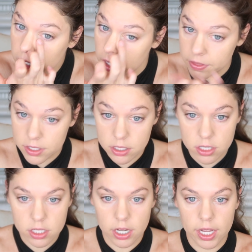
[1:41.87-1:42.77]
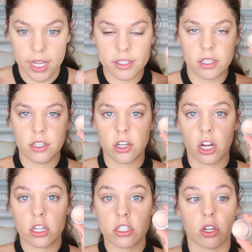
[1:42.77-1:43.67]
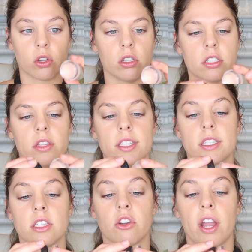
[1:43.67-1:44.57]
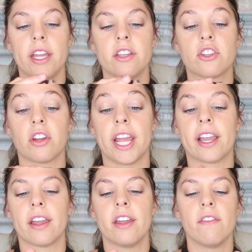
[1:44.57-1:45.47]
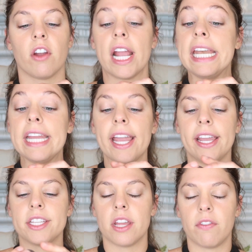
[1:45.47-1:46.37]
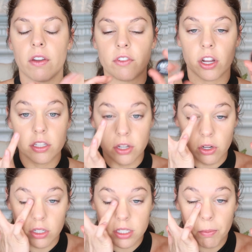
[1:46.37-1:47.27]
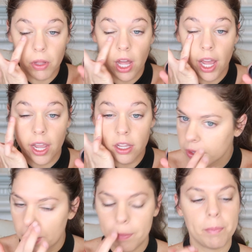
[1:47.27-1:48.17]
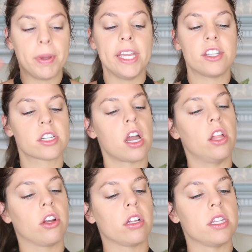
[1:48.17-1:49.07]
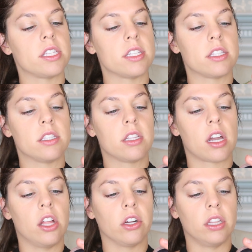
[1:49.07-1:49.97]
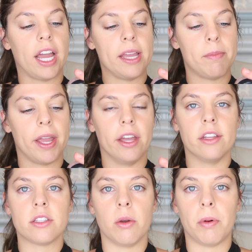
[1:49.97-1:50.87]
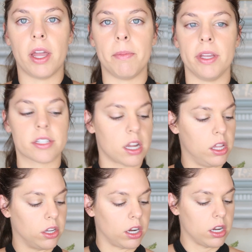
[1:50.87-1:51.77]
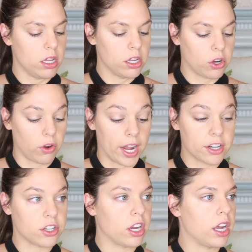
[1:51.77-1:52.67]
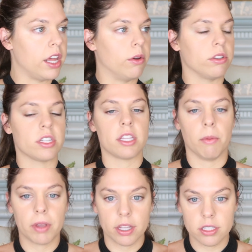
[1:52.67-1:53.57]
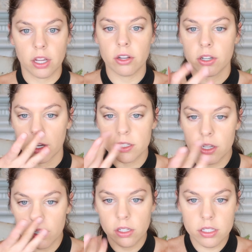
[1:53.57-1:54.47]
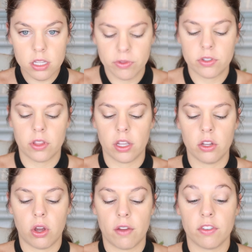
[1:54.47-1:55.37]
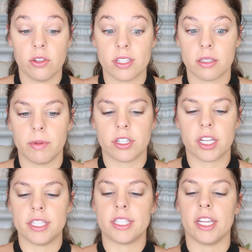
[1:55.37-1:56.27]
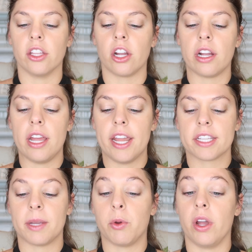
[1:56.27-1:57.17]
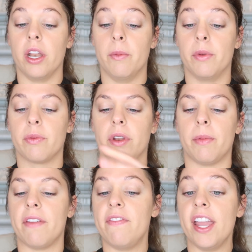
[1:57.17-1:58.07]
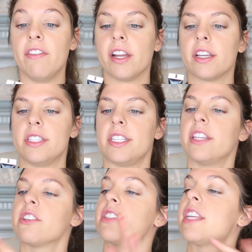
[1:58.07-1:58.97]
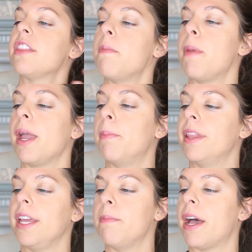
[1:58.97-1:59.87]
And this is just gonna cancel the dark circles. So this is a great trick for any age. If you have dark circles, apply a peach color. This is the color Light Pale, so apply a peach color corrector and it'll just help cancel out your dark circles so that you don't have to use as much concealer. And next I'm going in with one of my favorite concealers, the Maybelline